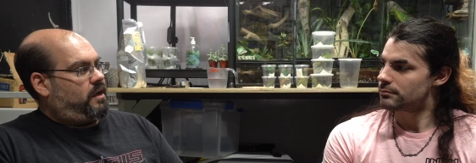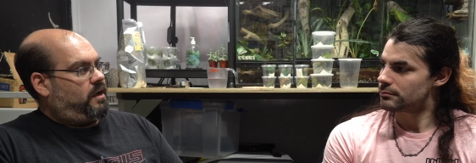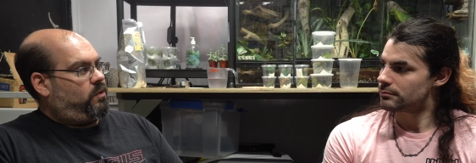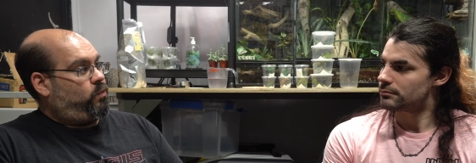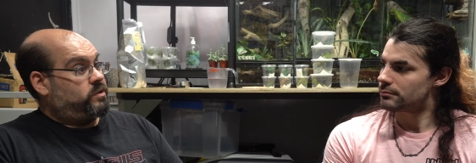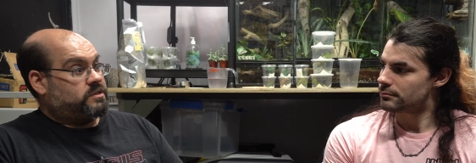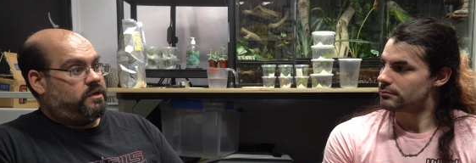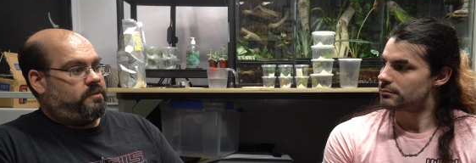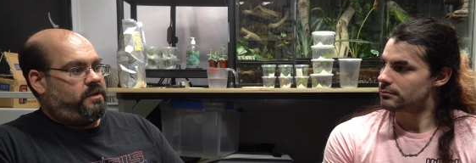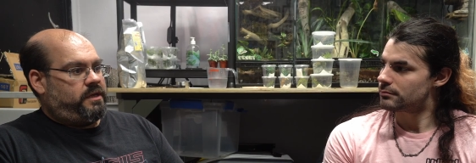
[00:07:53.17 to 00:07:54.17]
Speaker 1: uh, was
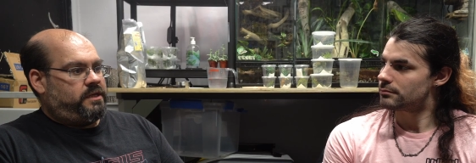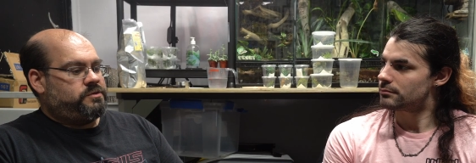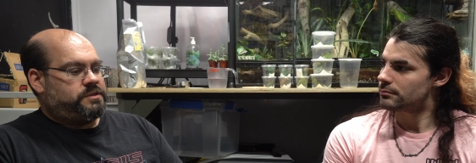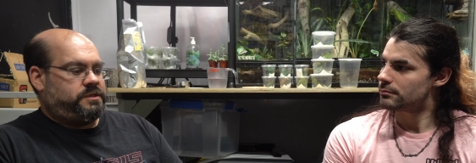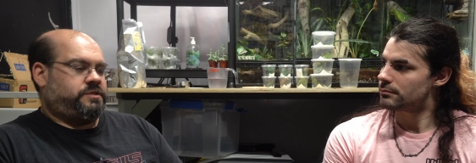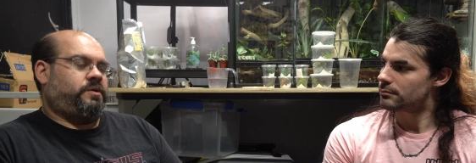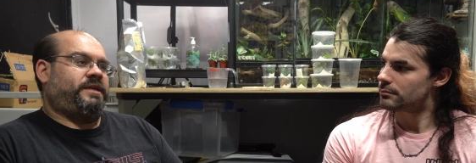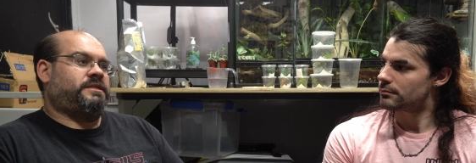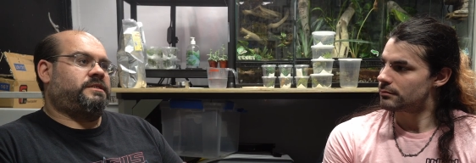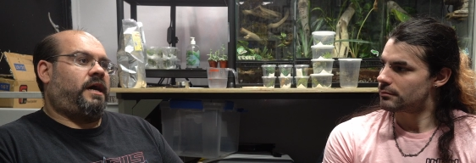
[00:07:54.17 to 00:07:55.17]
going to be interesting. So
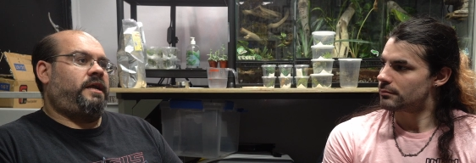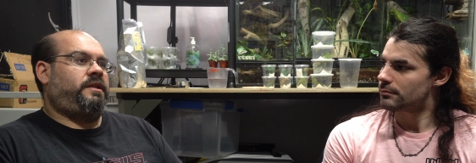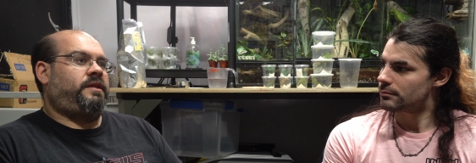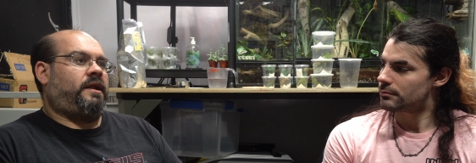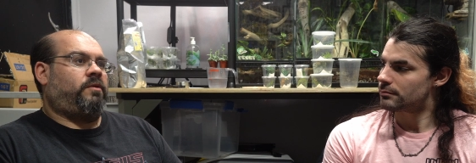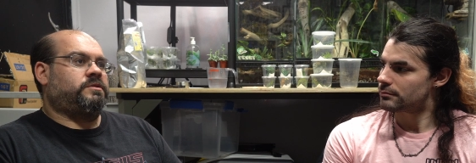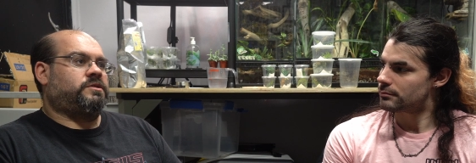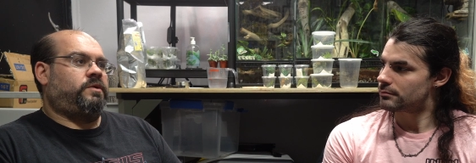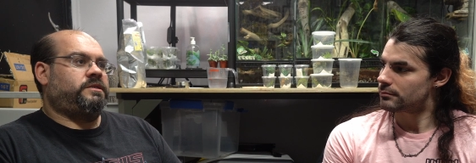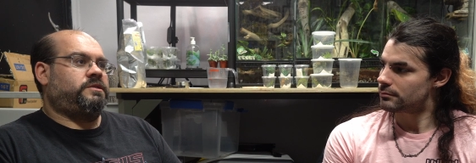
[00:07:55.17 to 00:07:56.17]
I decided that I
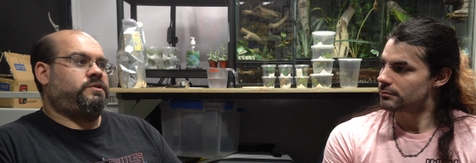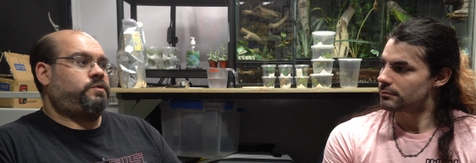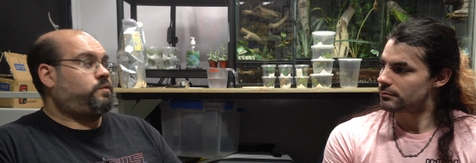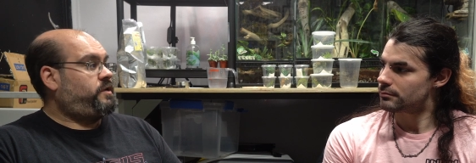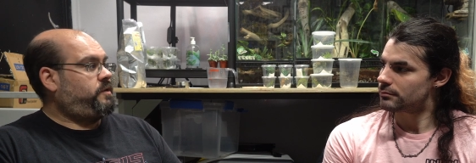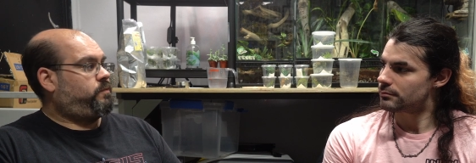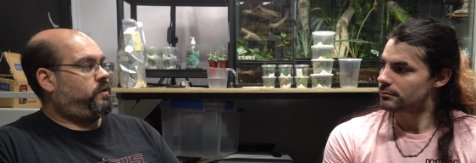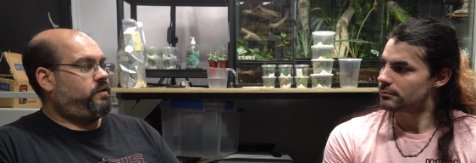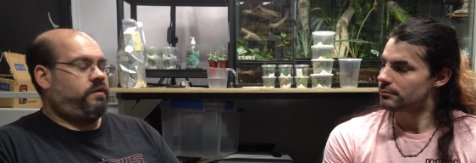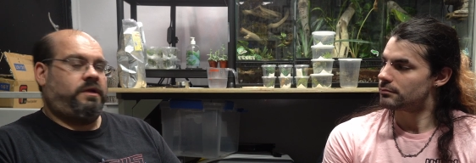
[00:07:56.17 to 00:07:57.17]
was going to do three D
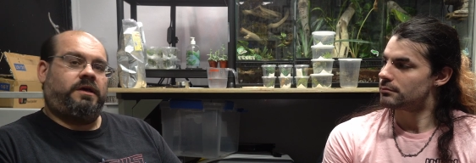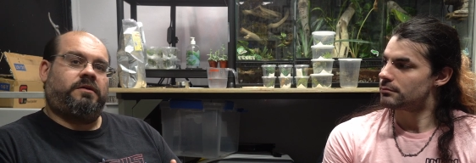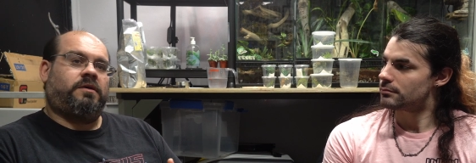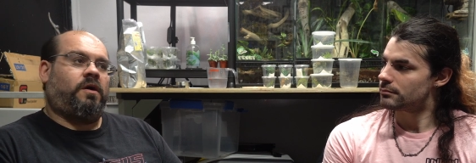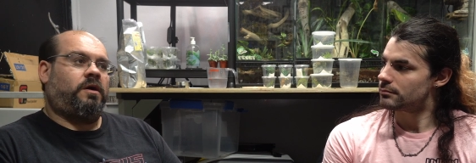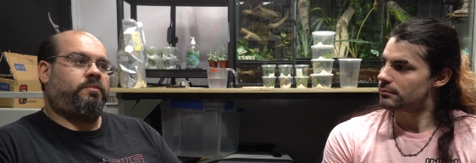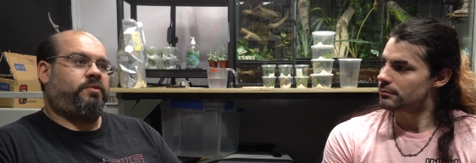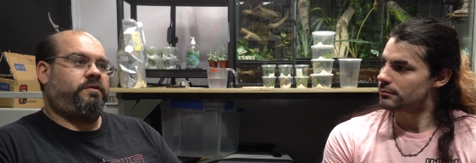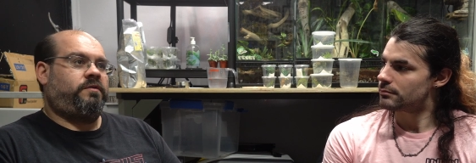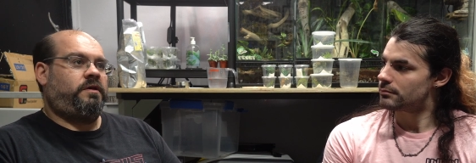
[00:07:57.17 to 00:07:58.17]
printing and card
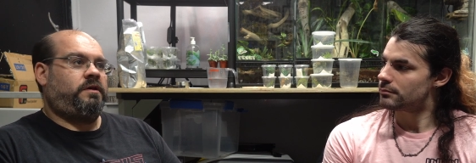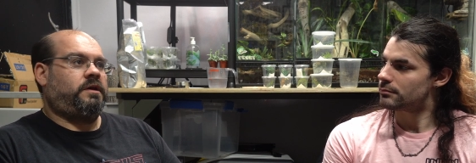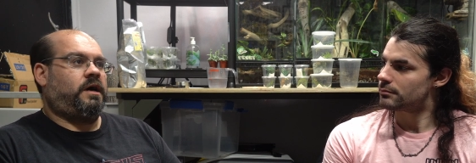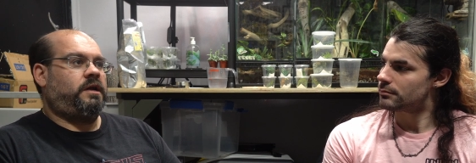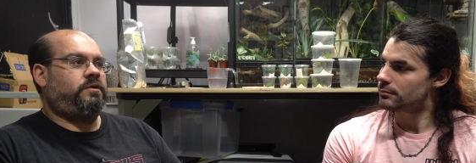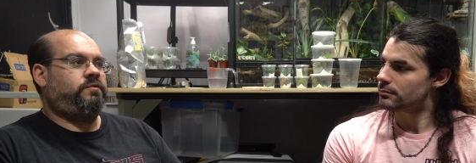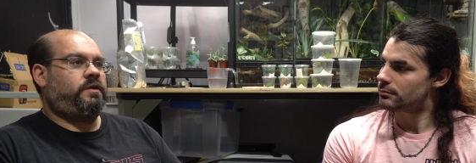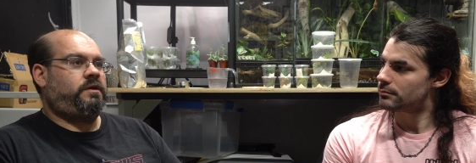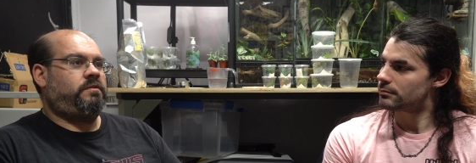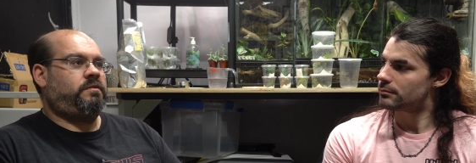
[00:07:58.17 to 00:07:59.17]
printing kind of
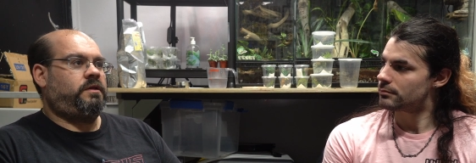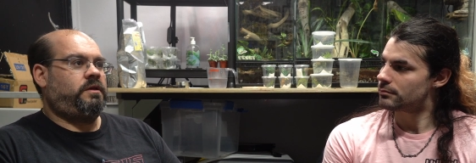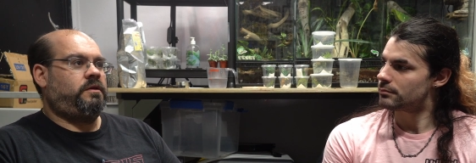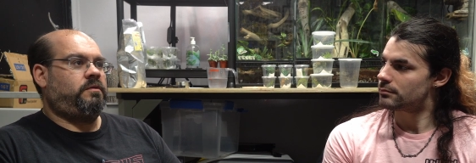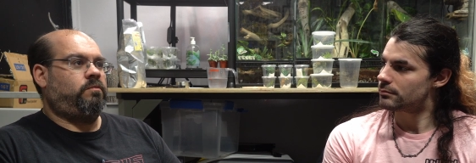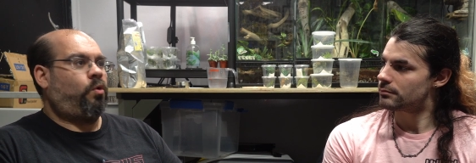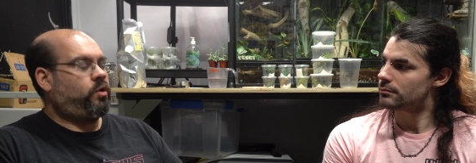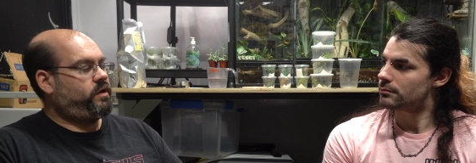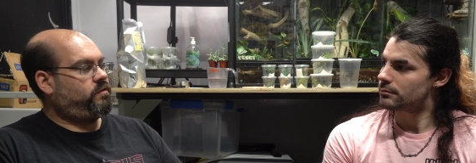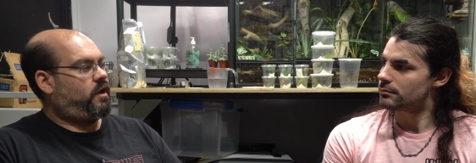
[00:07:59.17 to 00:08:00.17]
in the
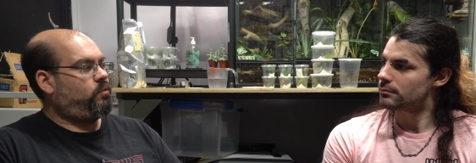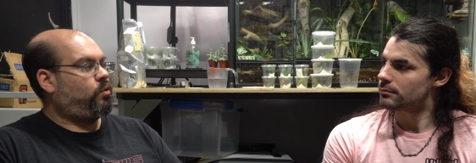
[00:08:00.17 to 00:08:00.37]
morning time